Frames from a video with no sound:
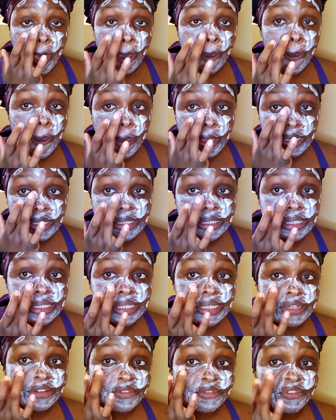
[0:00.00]
and
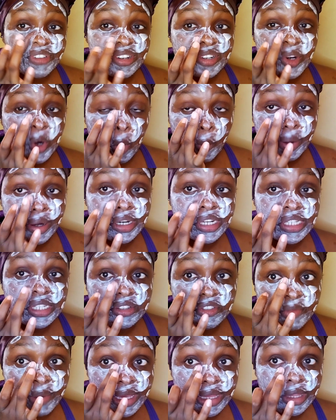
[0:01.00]
very
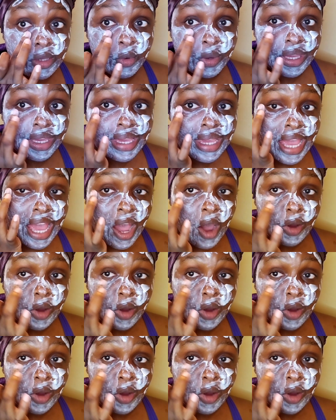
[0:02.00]
cooperative, by the way.